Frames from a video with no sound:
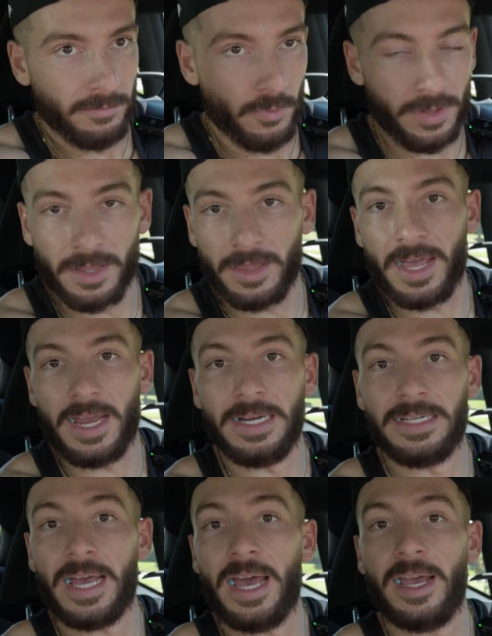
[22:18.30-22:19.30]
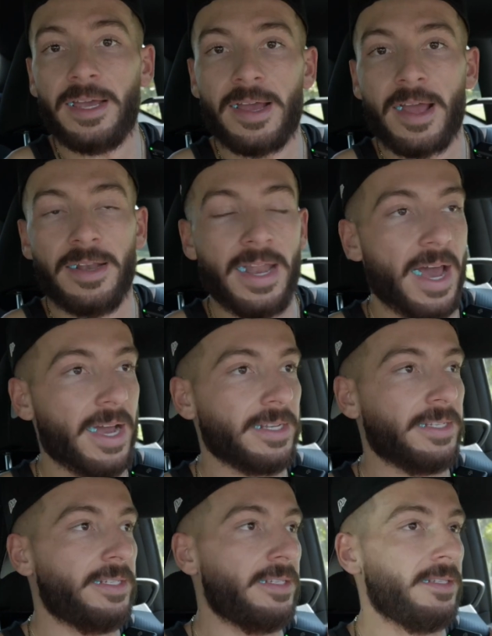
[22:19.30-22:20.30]
with the leg day
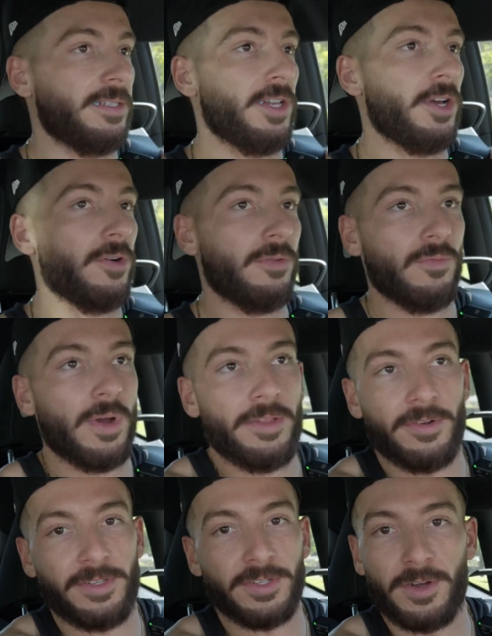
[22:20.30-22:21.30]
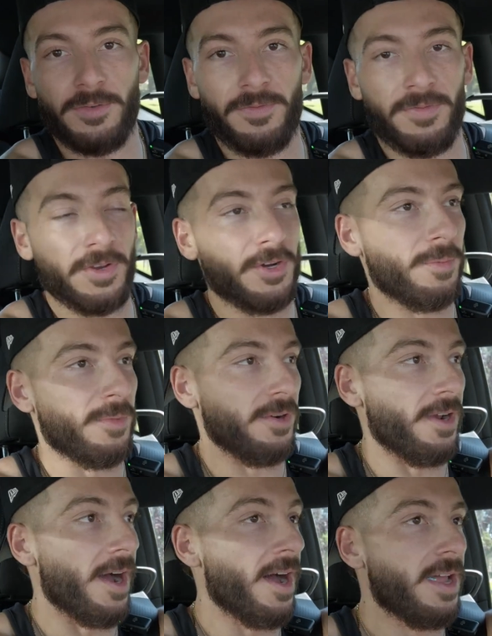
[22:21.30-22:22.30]
next, you know, whether it's on film or
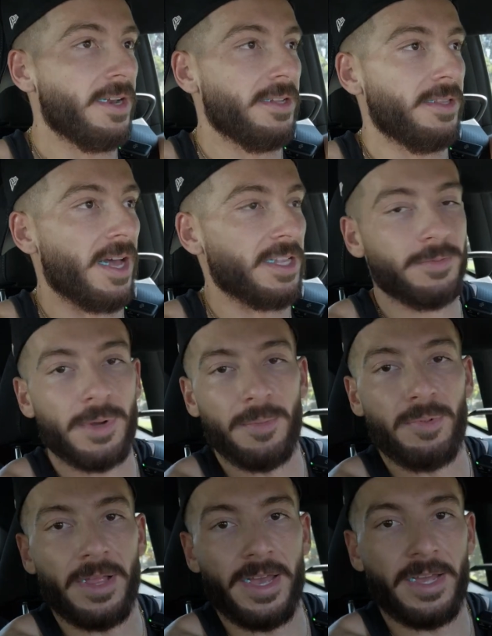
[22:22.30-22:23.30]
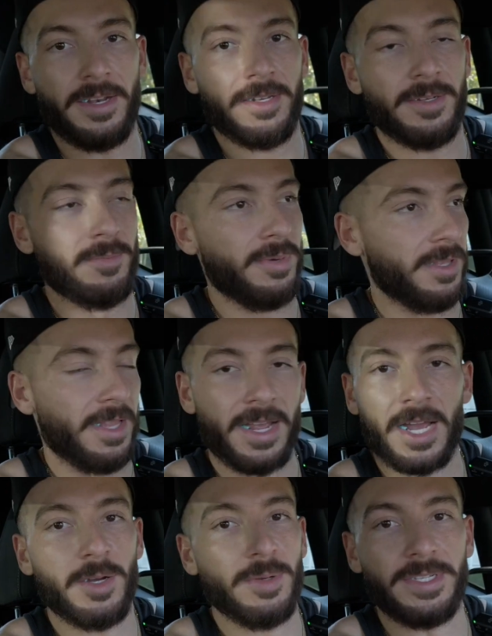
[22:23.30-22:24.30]
not. That's my plan. But like
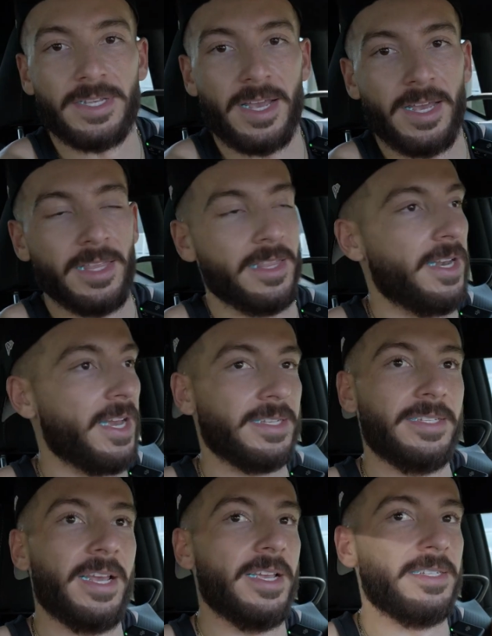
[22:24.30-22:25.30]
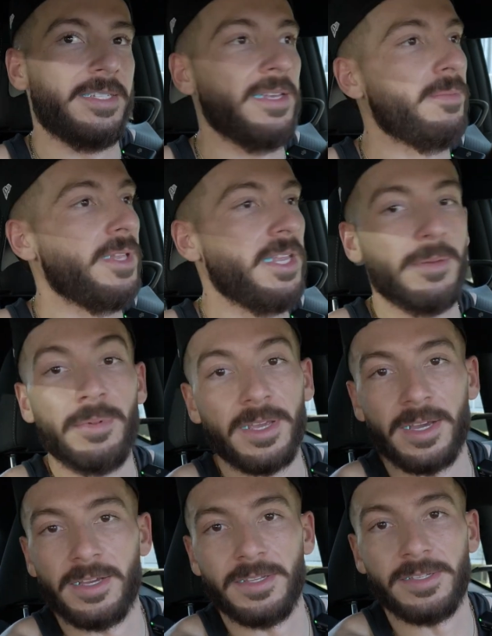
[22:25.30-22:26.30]
I always say, the next day is TBD
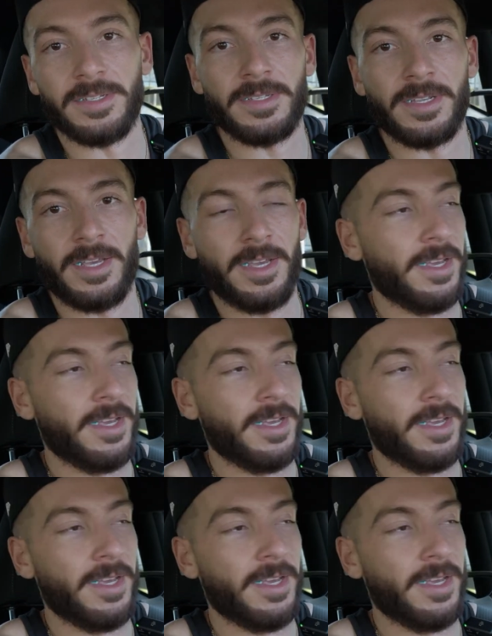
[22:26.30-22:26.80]
because